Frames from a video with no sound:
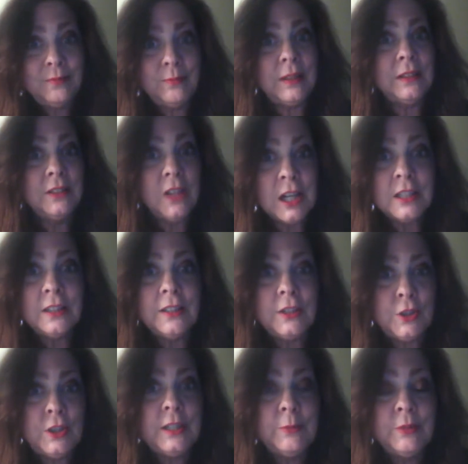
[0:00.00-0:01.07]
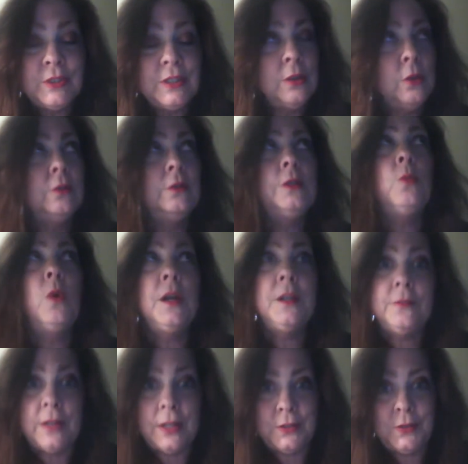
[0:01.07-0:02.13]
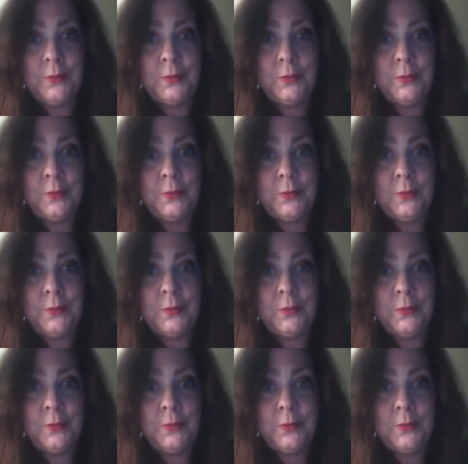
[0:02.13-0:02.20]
But luckily, she was the only one of us